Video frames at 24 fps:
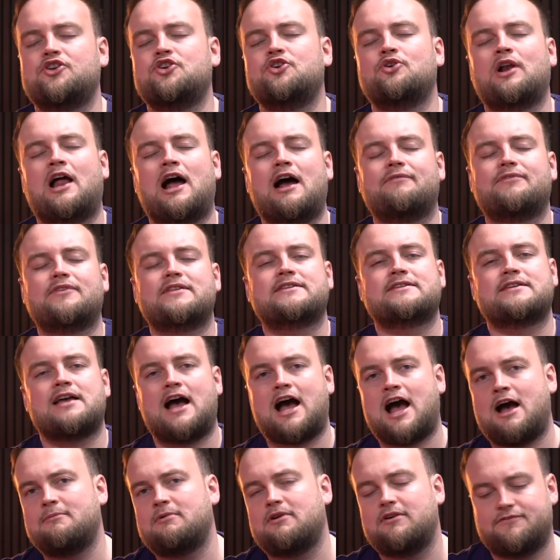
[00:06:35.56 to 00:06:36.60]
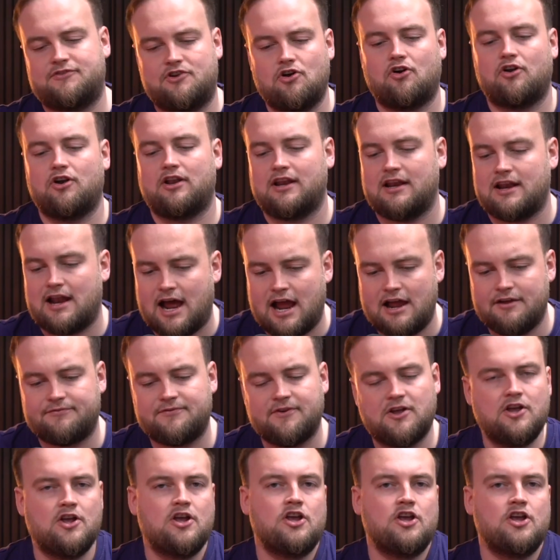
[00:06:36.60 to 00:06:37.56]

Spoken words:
You'll have the time of your life.